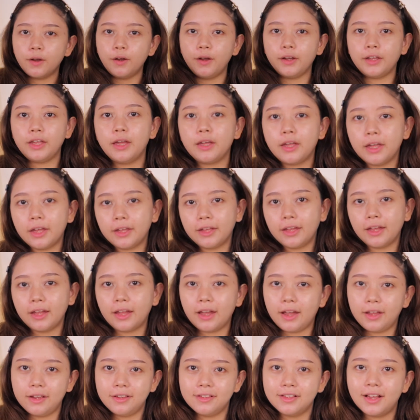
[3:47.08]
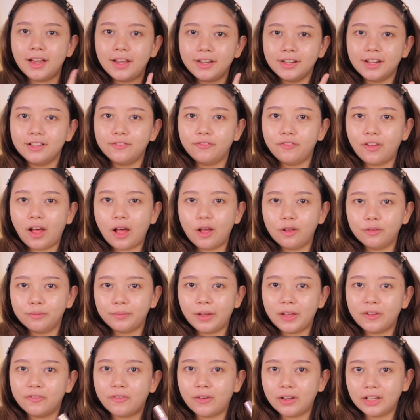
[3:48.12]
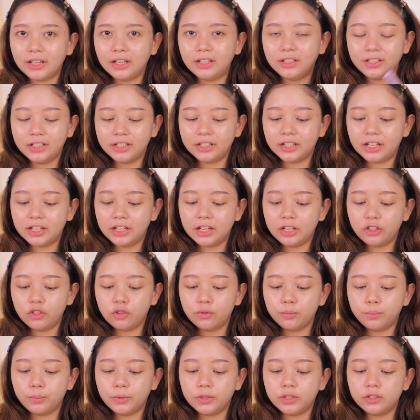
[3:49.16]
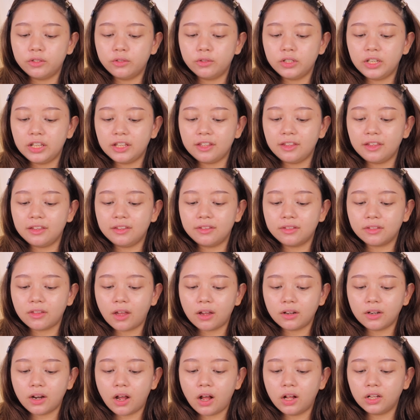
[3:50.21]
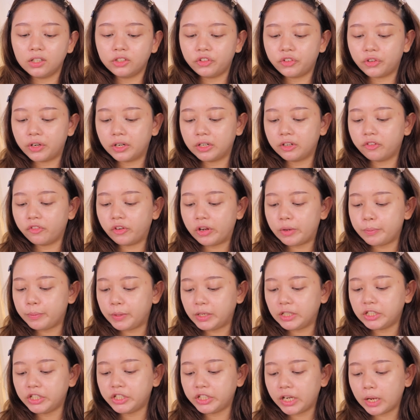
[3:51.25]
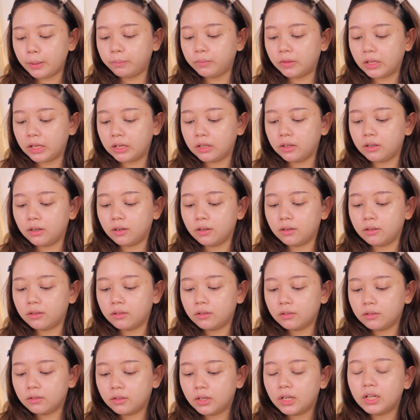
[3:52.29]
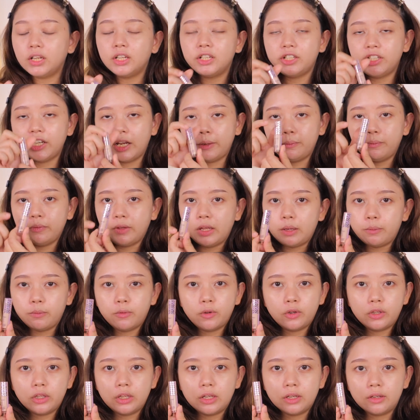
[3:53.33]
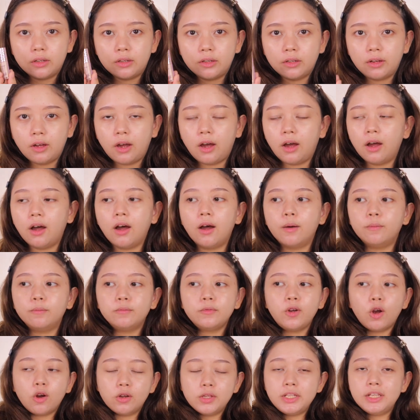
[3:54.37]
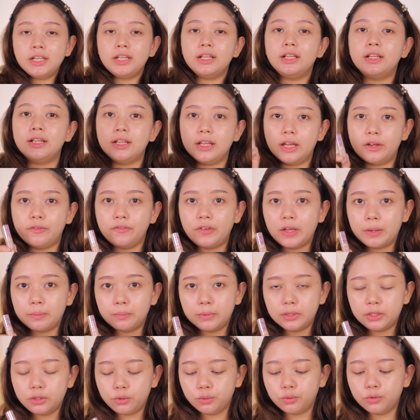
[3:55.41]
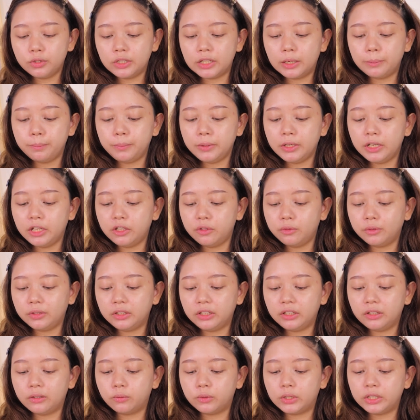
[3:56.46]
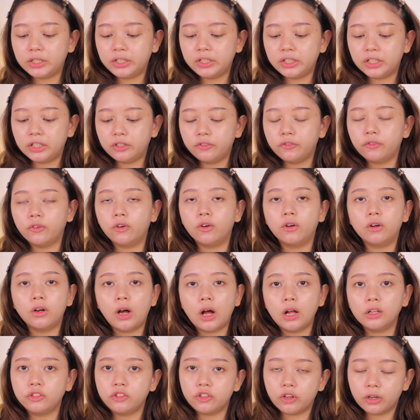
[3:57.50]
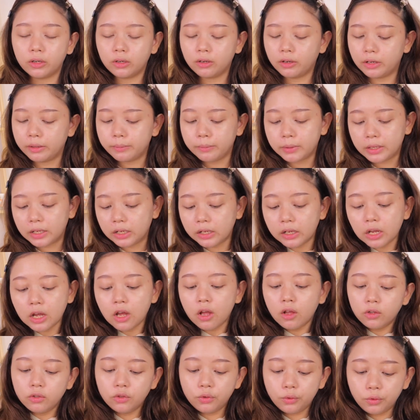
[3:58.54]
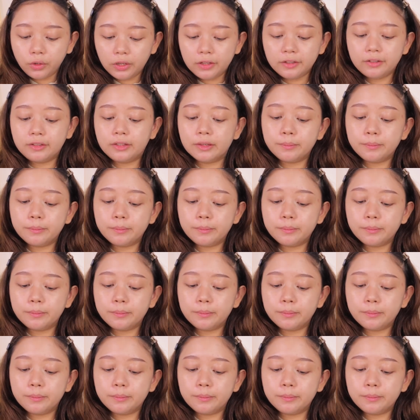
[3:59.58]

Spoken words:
Okay guys, I dah found my foundation. I dah jumpa. So this is Tarte Ultra Creamy Shape Tip. Shape Tip punya concealer yang famous tu. Tapi this one is version for ultra creamy. So it's